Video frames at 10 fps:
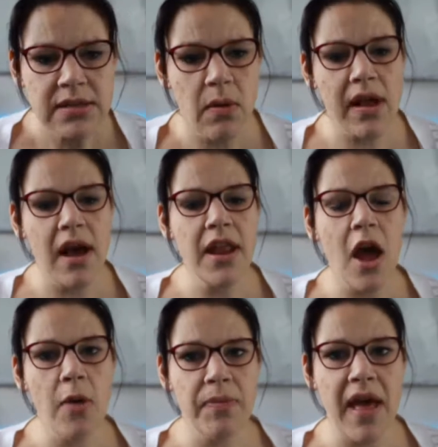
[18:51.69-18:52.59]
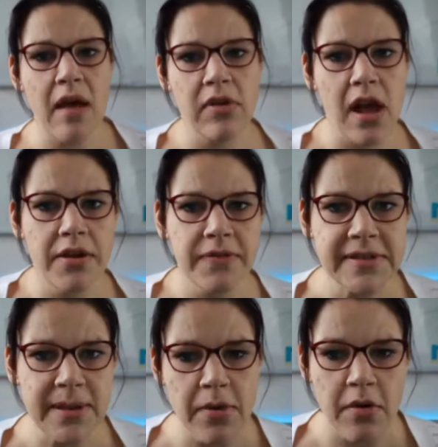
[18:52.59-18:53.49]
So I kind of hope that kind of
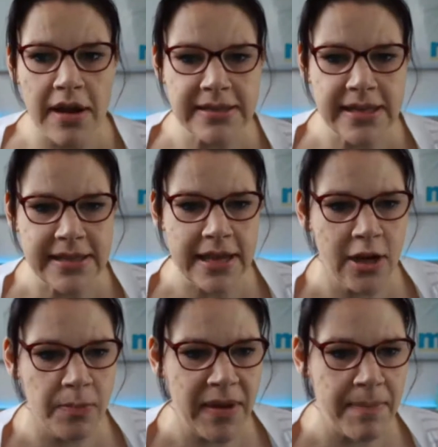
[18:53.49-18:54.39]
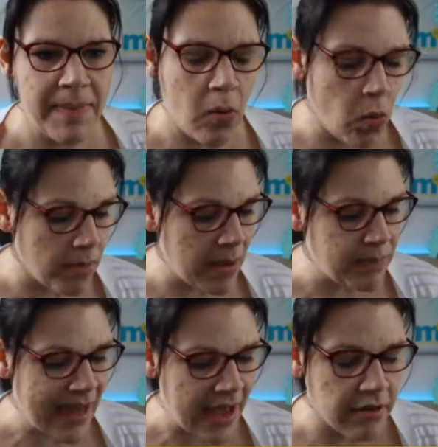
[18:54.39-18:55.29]
summarizes a little bit about what my
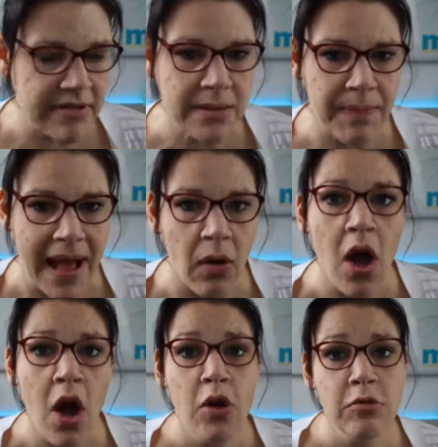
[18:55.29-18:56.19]
planner is about.